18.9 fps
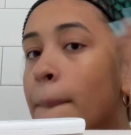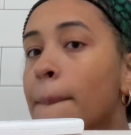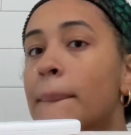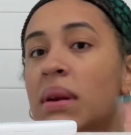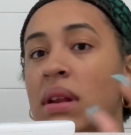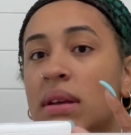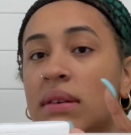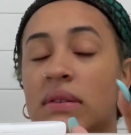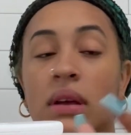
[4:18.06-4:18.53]

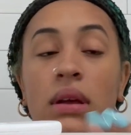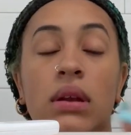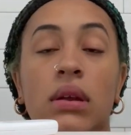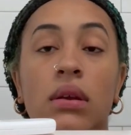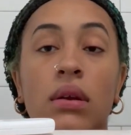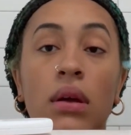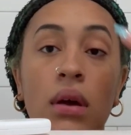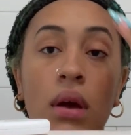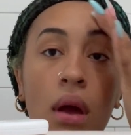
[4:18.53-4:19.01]
but
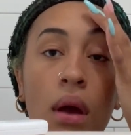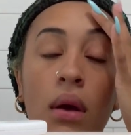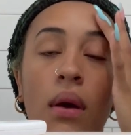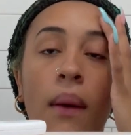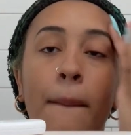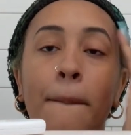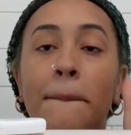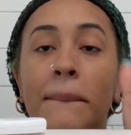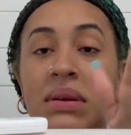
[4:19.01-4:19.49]
excited,
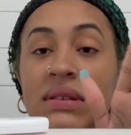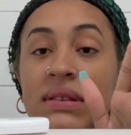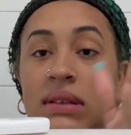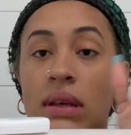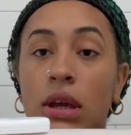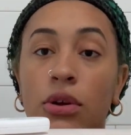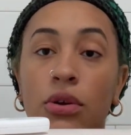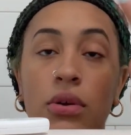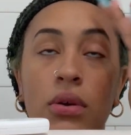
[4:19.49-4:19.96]
but
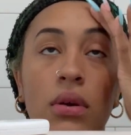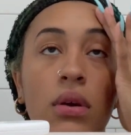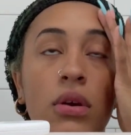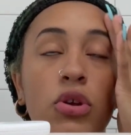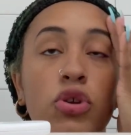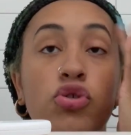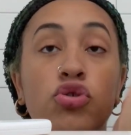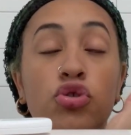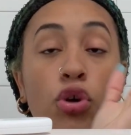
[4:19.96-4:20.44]
scared.
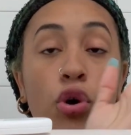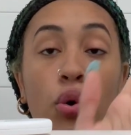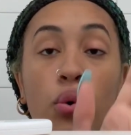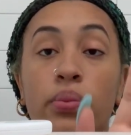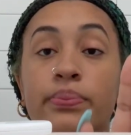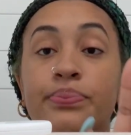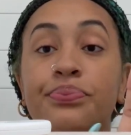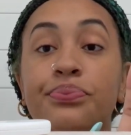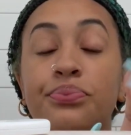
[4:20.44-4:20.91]

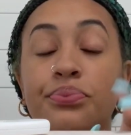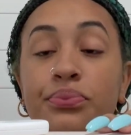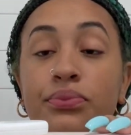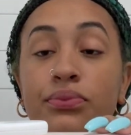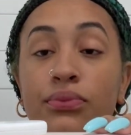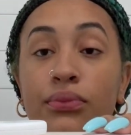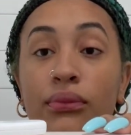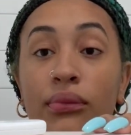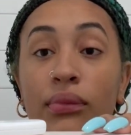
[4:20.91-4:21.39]
So
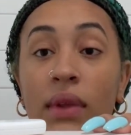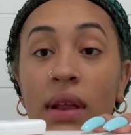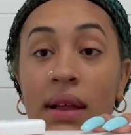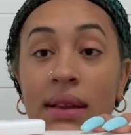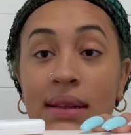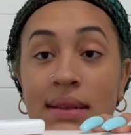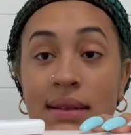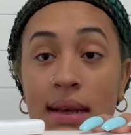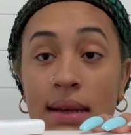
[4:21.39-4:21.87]

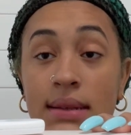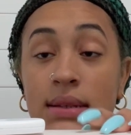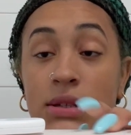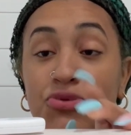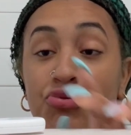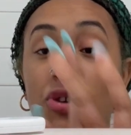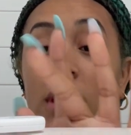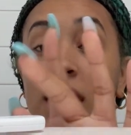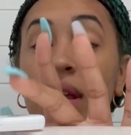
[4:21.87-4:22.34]
the test
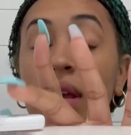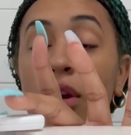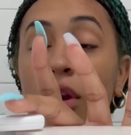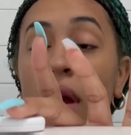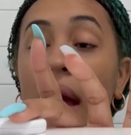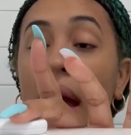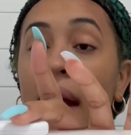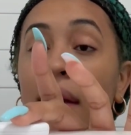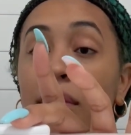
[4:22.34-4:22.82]
is right here.
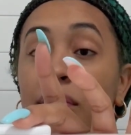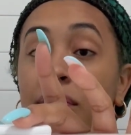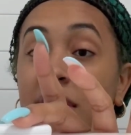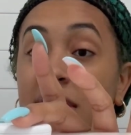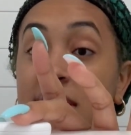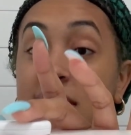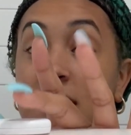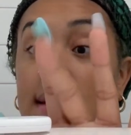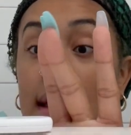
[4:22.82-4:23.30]
I have
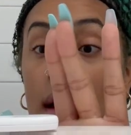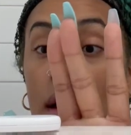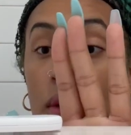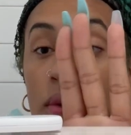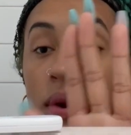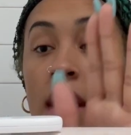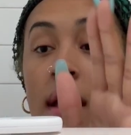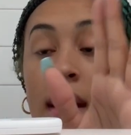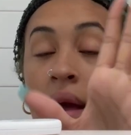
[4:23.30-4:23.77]
face
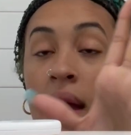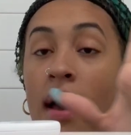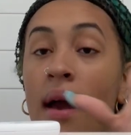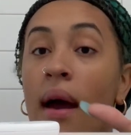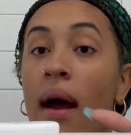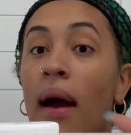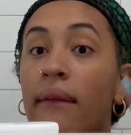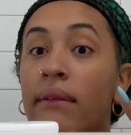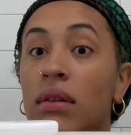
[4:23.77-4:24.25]
down,
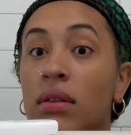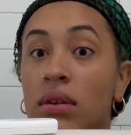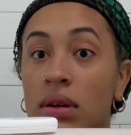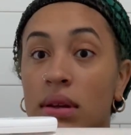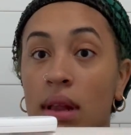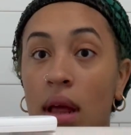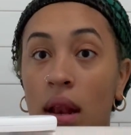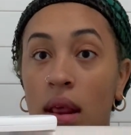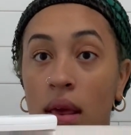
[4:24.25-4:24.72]
I haven't
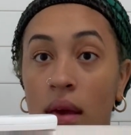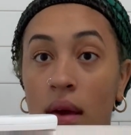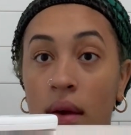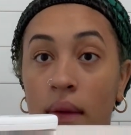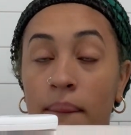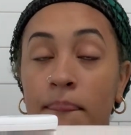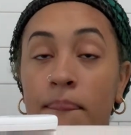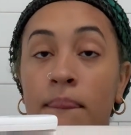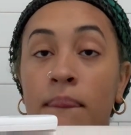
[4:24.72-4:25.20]
looked at it
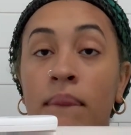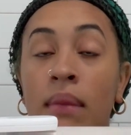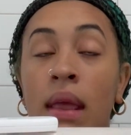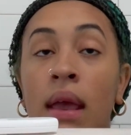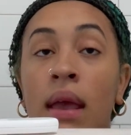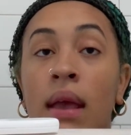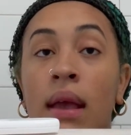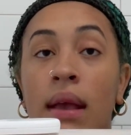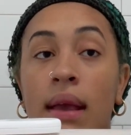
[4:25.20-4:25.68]
yet.
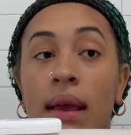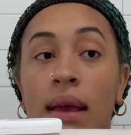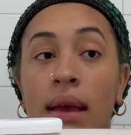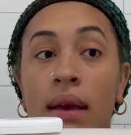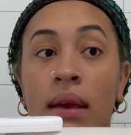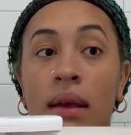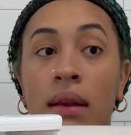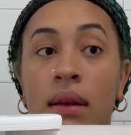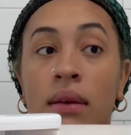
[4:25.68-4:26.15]

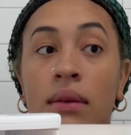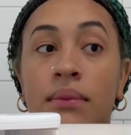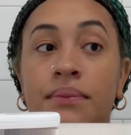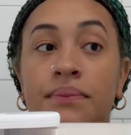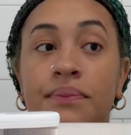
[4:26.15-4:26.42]
And